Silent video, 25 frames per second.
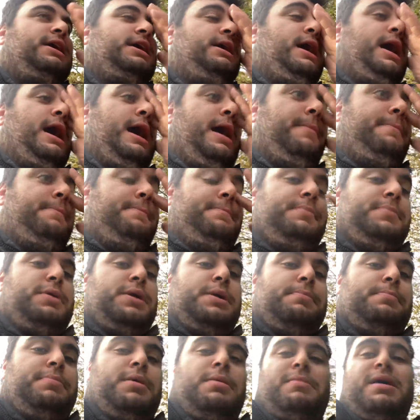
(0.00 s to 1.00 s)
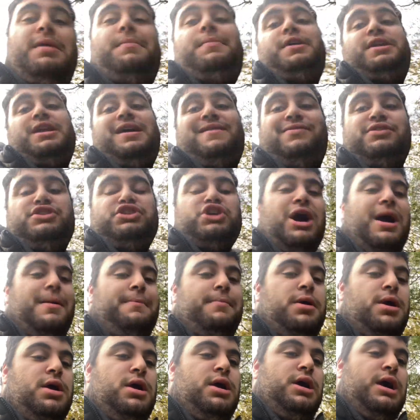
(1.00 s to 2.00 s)
Um, but maybe another time.
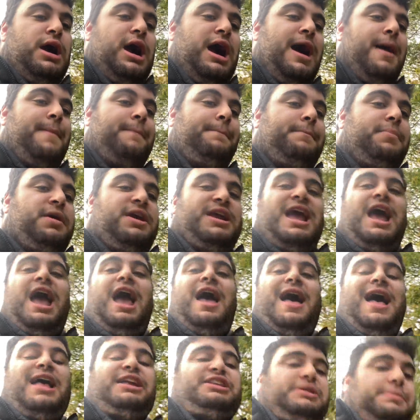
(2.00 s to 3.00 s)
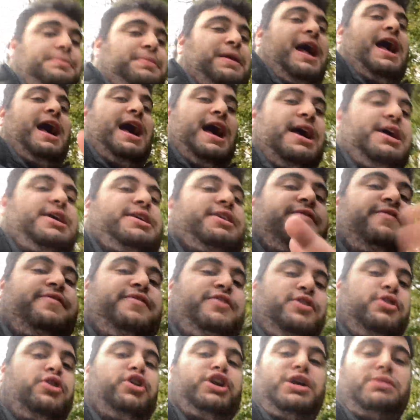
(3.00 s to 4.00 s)
Um, but yeah, as a player, if
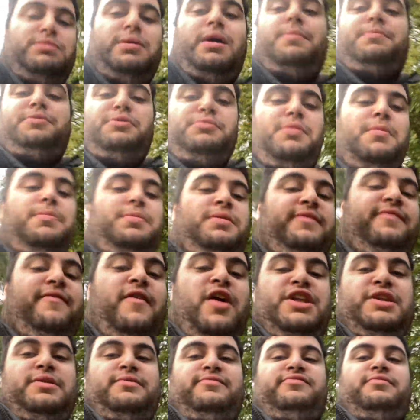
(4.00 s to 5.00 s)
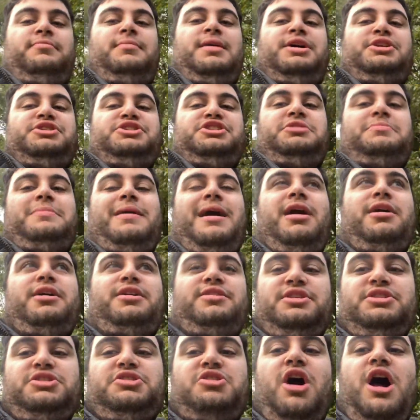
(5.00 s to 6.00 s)
you look him up, you'll probably find information about it,
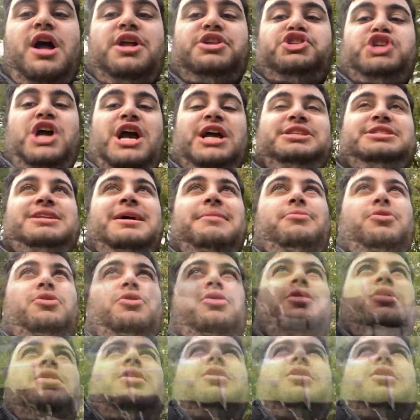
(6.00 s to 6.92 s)
this guy, Jake Tubble.